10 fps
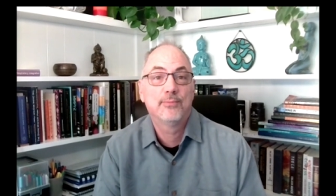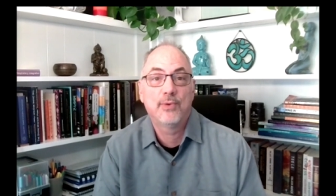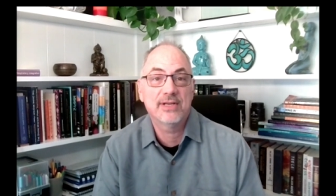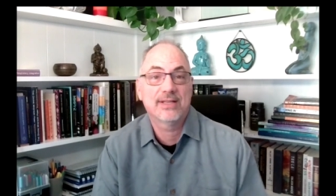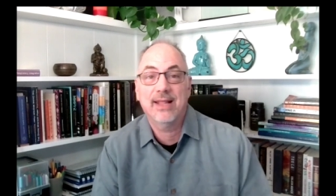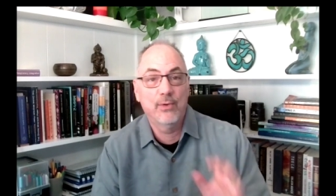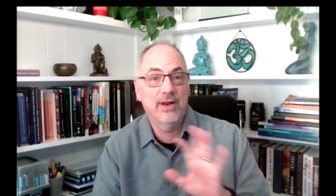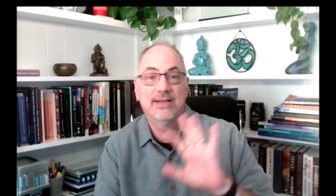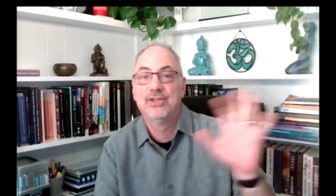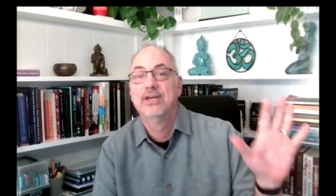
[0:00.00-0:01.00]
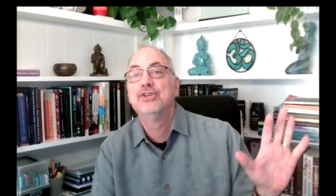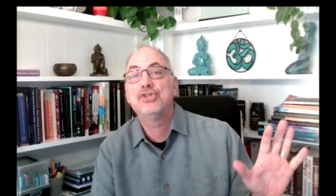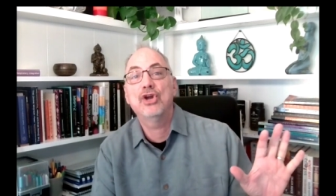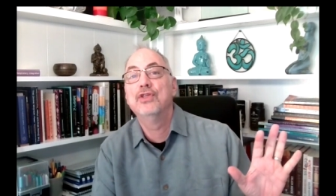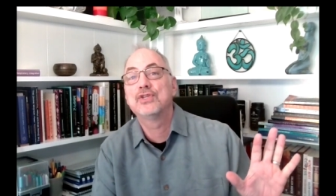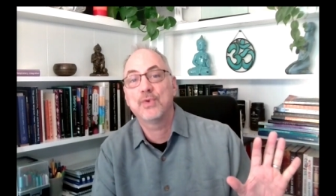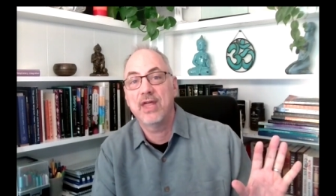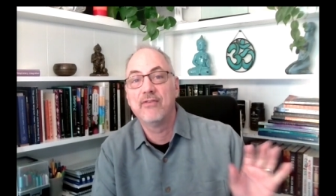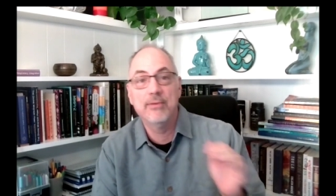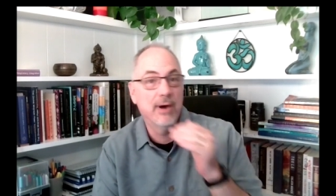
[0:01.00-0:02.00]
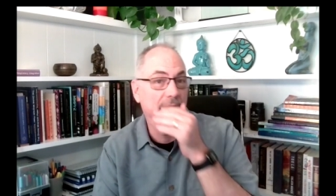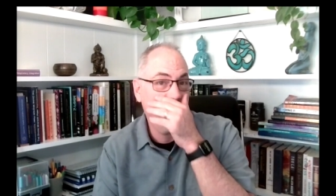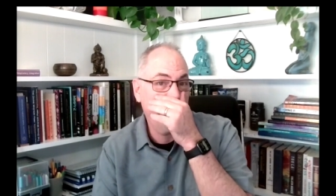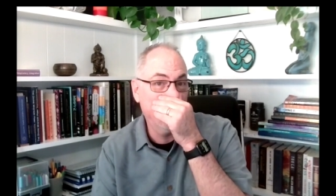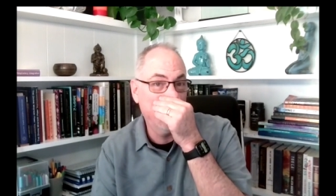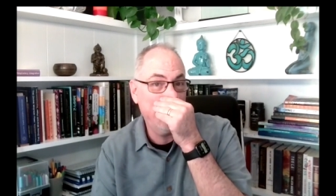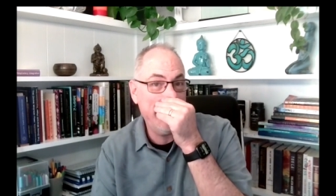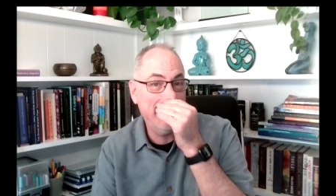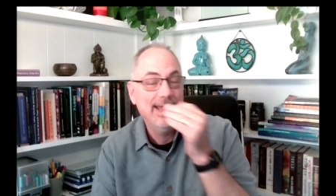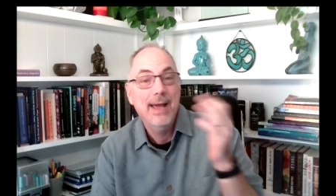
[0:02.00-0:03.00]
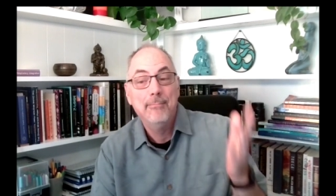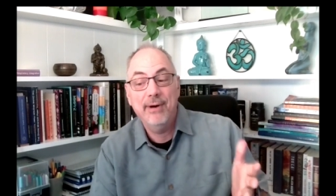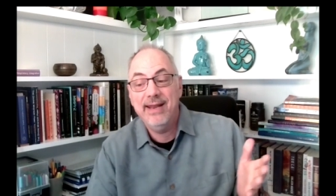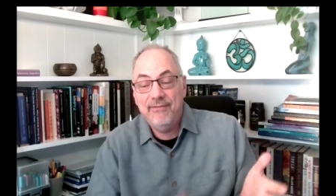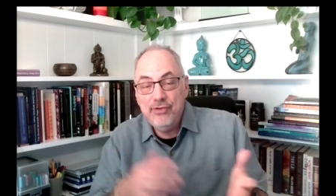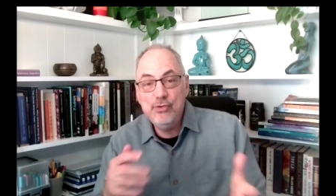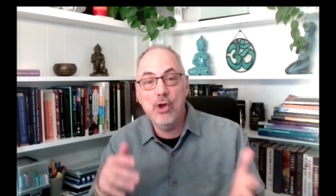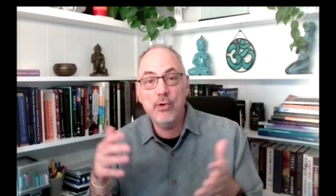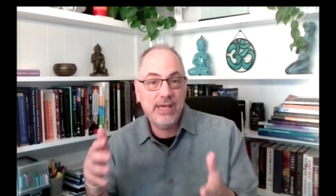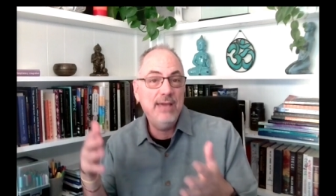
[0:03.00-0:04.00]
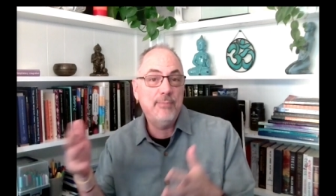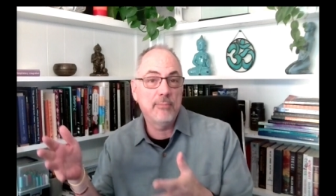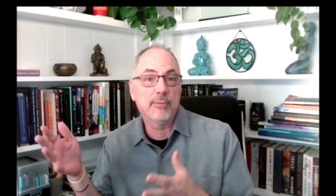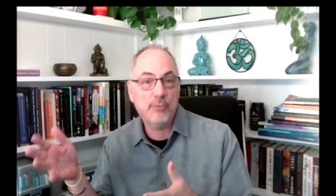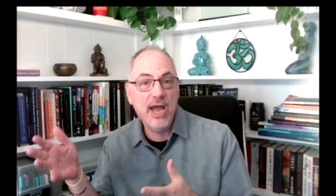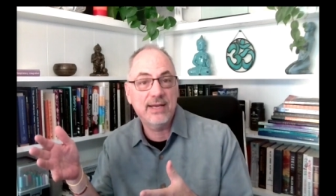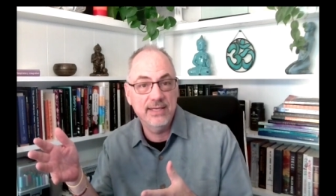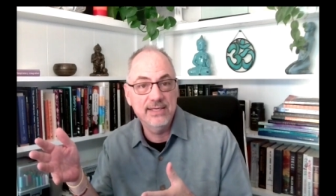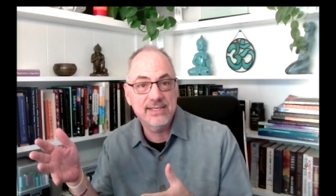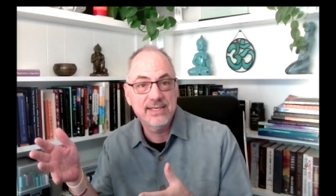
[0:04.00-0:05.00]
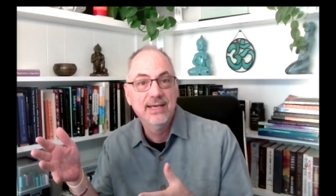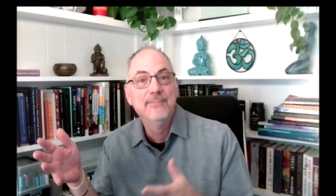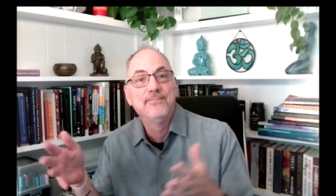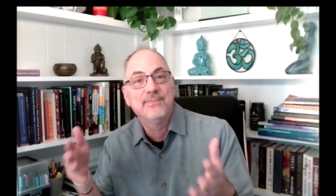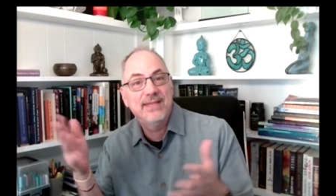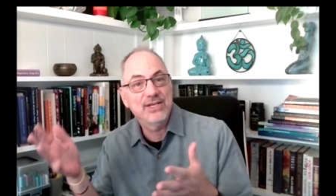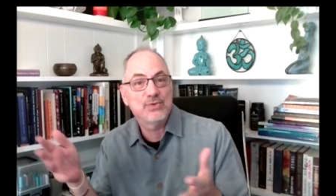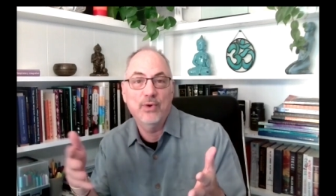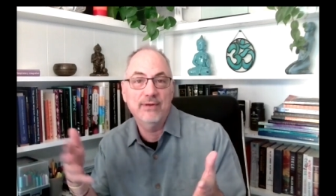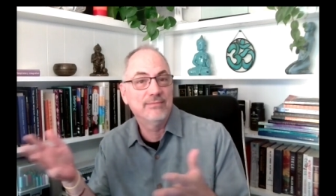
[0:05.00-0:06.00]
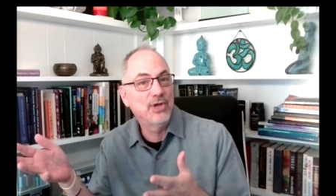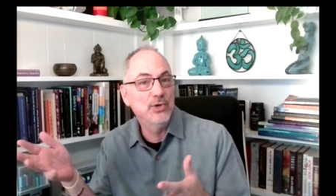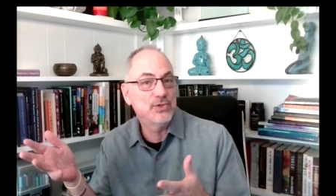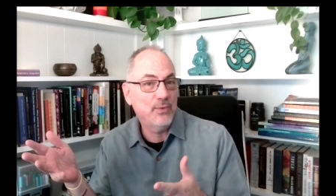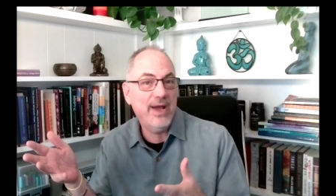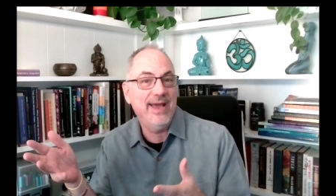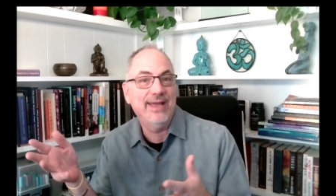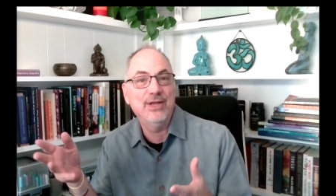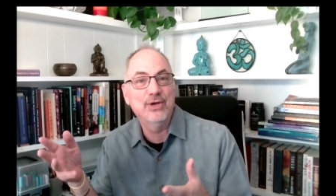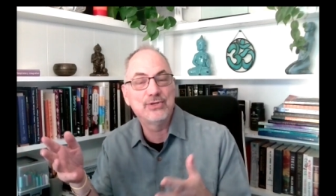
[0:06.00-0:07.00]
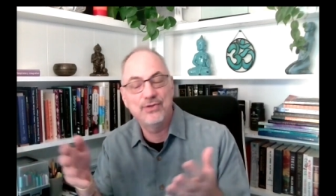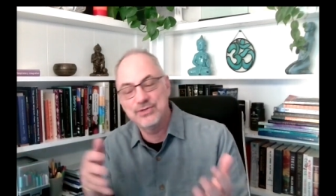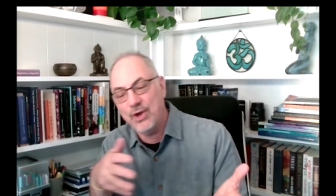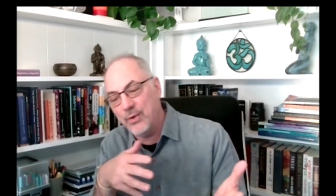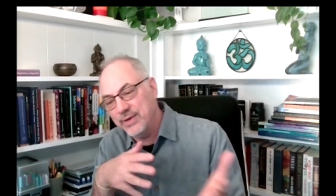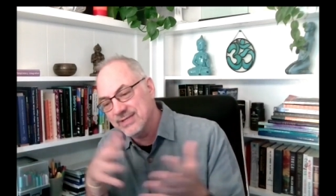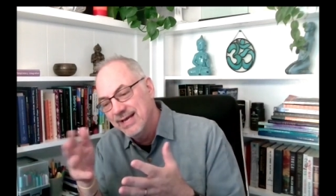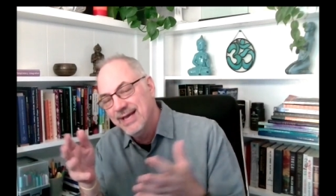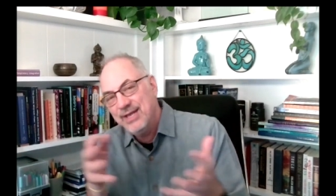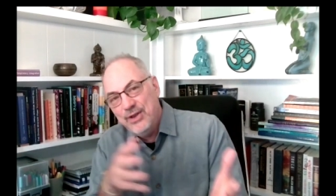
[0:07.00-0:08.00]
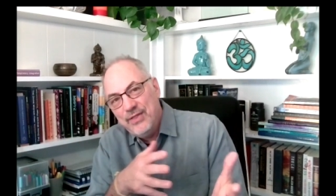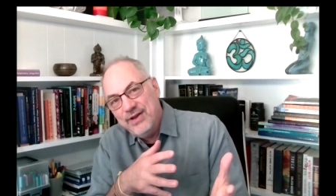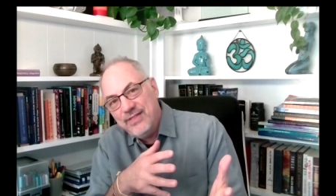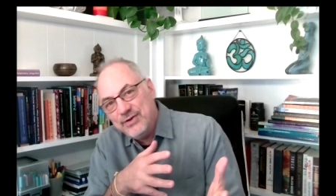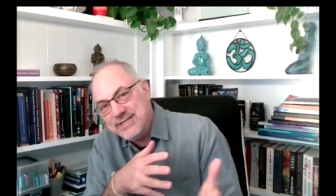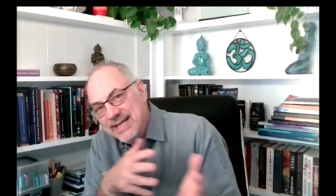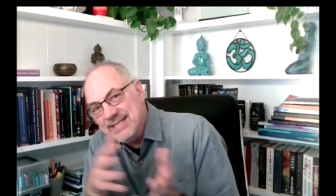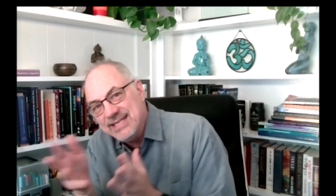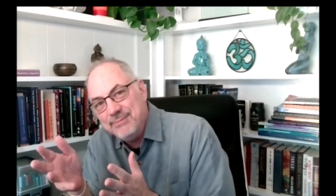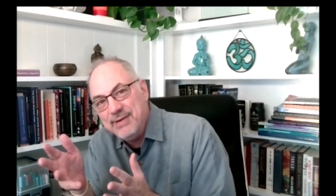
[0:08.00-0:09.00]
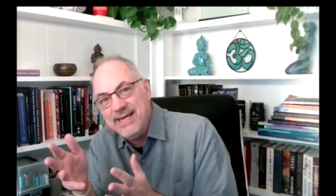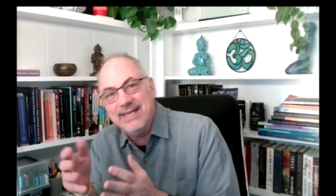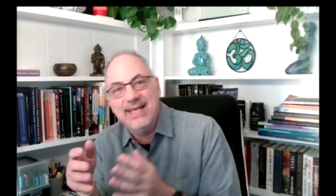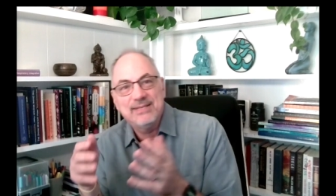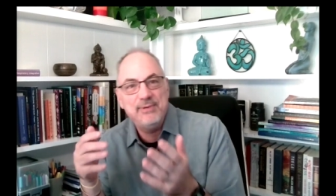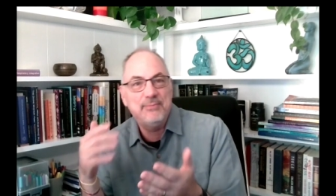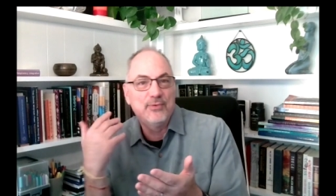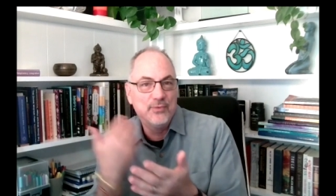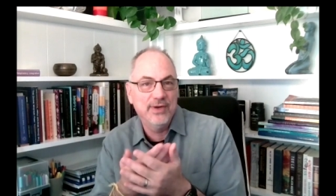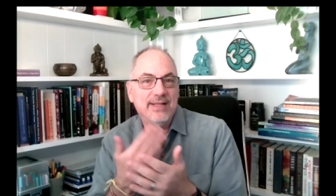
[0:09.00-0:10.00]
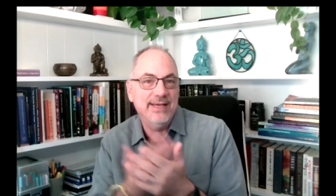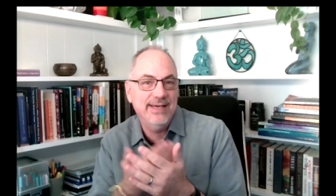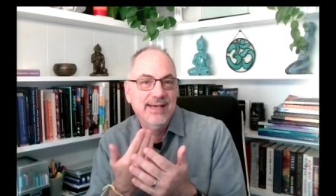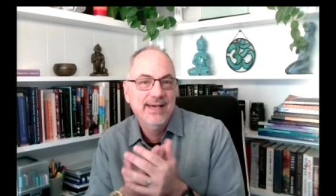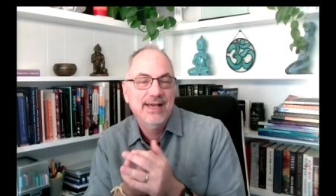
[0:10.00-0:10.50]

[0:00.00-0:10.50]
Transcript: process, they want to share this with everybody, you know. And but if you don't keep up a practice, guess what goes away, you know. So there's always, you know, there, there tends to be unless people really,